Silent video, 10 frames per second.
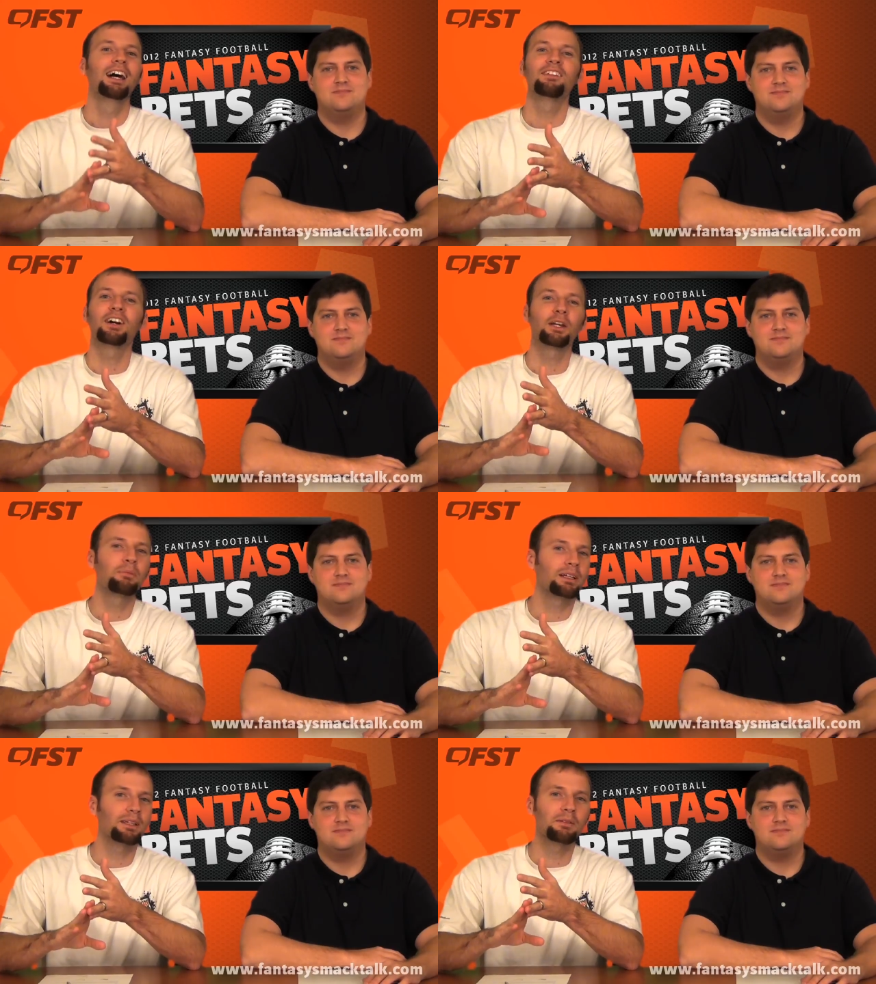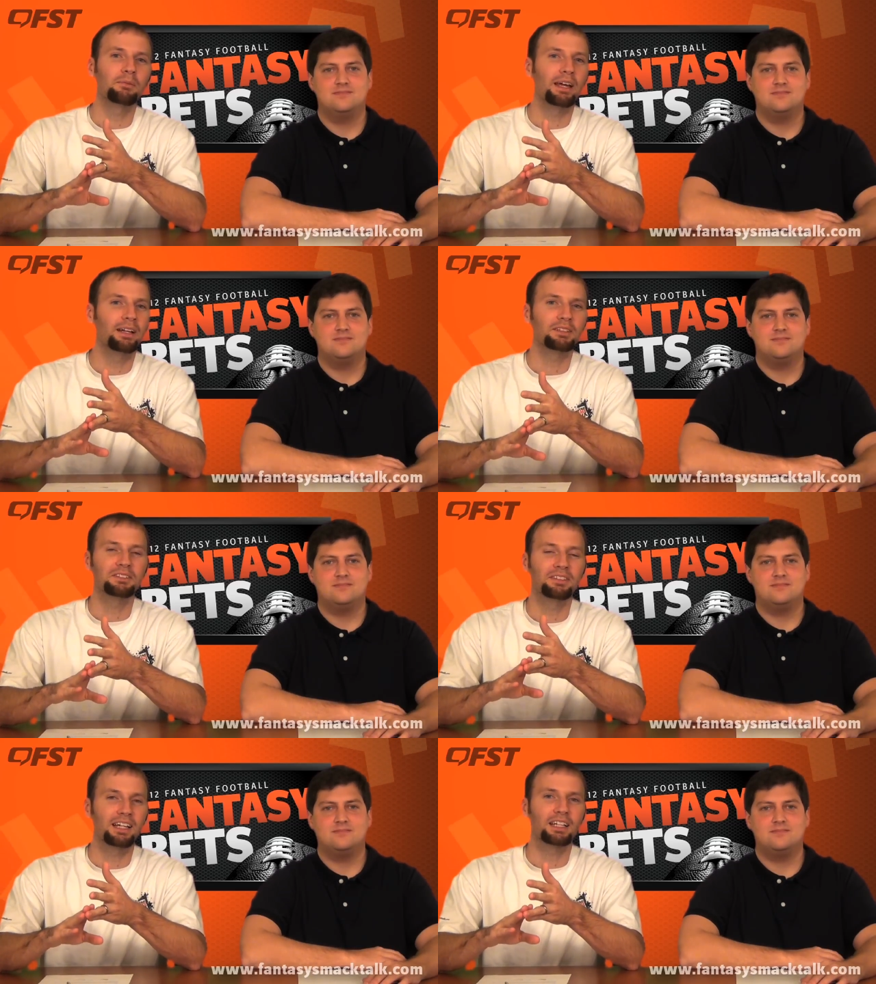Speaker 1: I've already picked up the
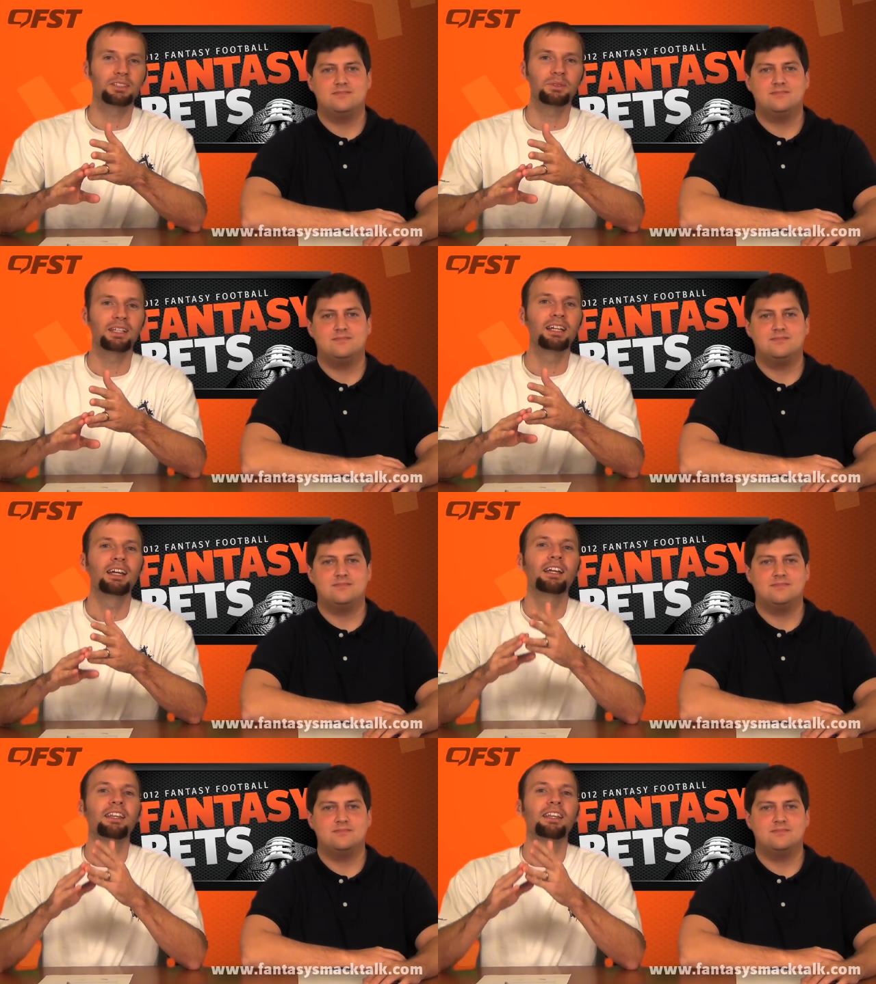Bengals for next week.